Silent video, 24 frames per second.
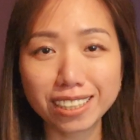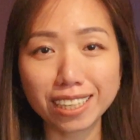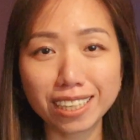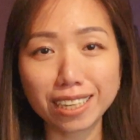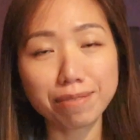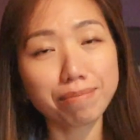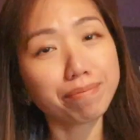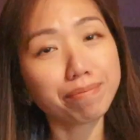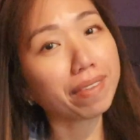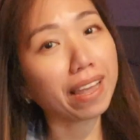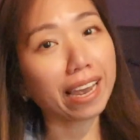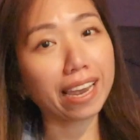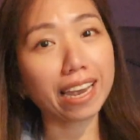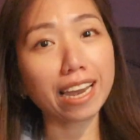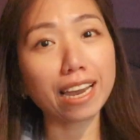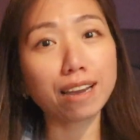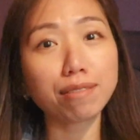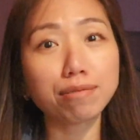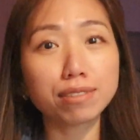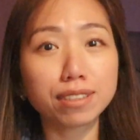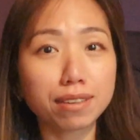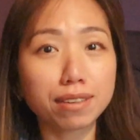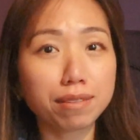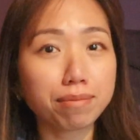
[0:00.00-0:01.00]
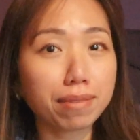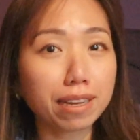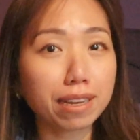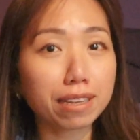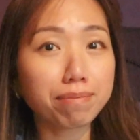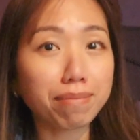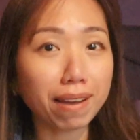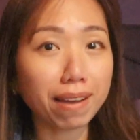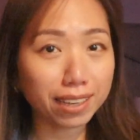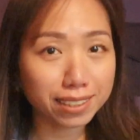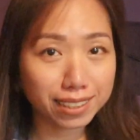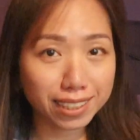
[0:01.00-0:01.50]
I have some
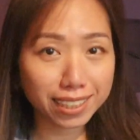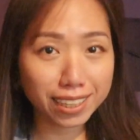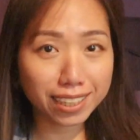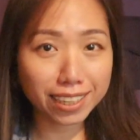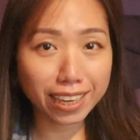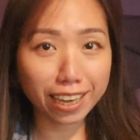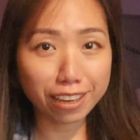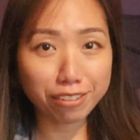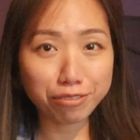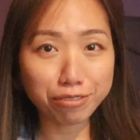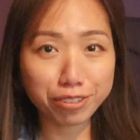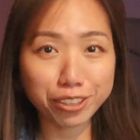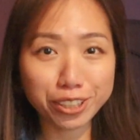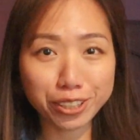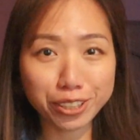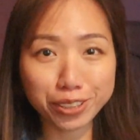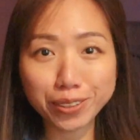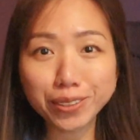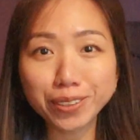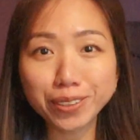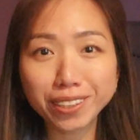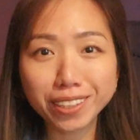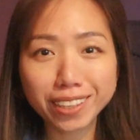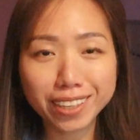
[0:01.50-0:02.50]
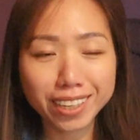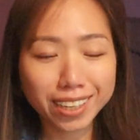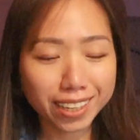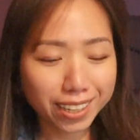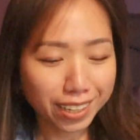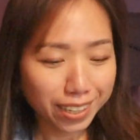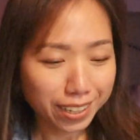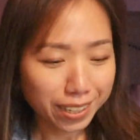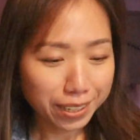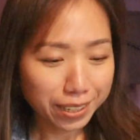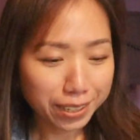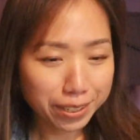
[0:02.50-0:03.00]
unboxing again for you.
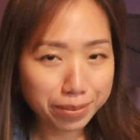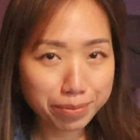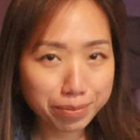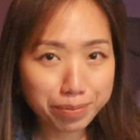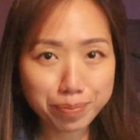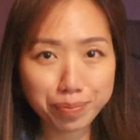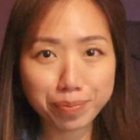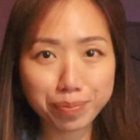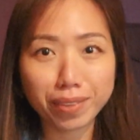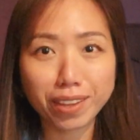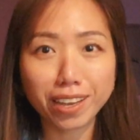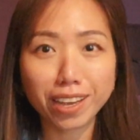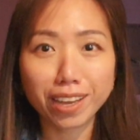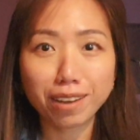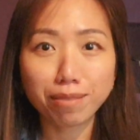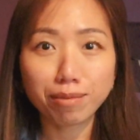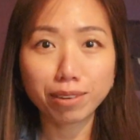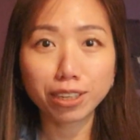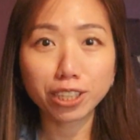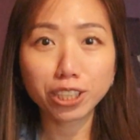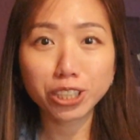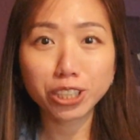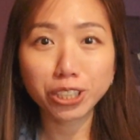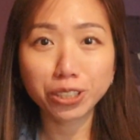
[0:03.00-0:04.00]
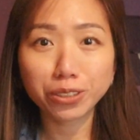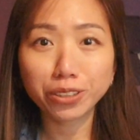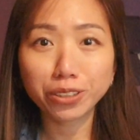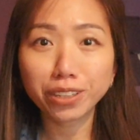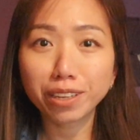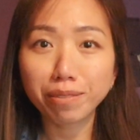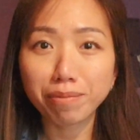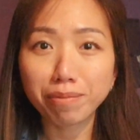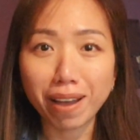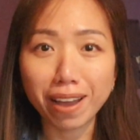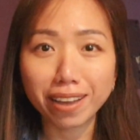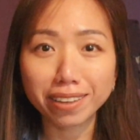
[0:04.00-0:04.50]
I'm gonna show you the
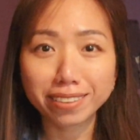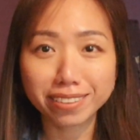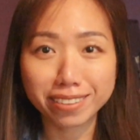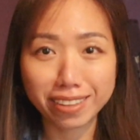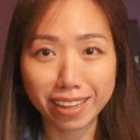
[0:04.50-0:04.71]
box